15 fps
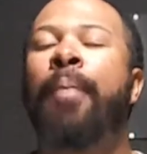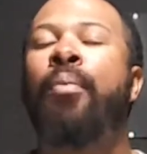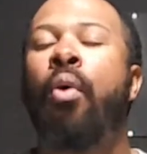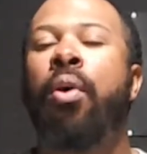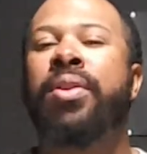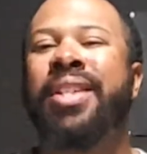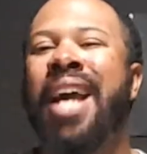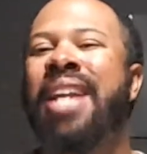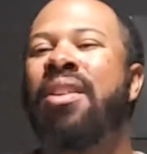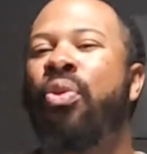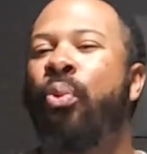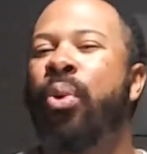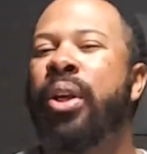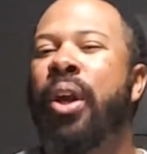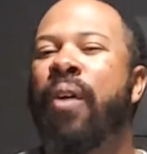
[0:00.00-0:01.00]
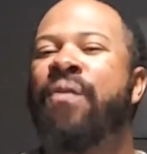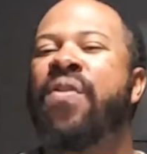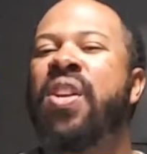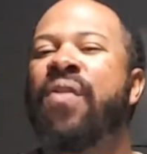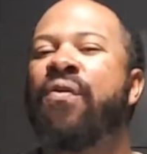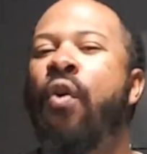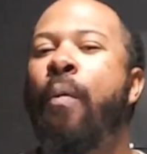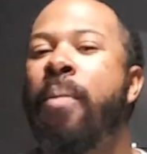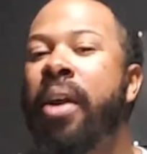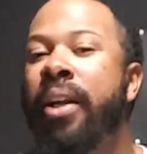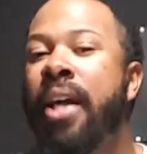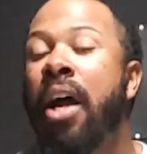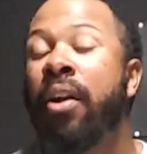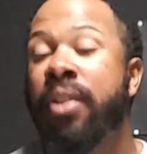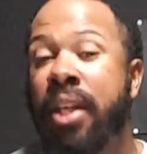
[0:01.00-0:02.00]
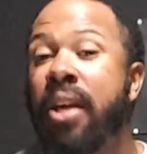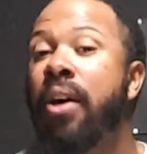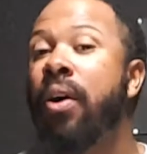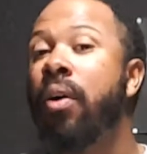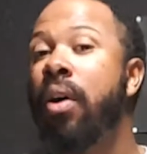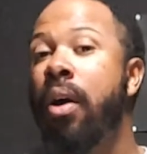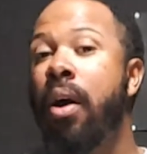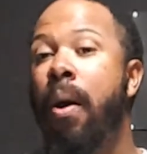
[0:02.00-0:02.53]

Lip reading: Bortles got the 3-year, $54 million deal.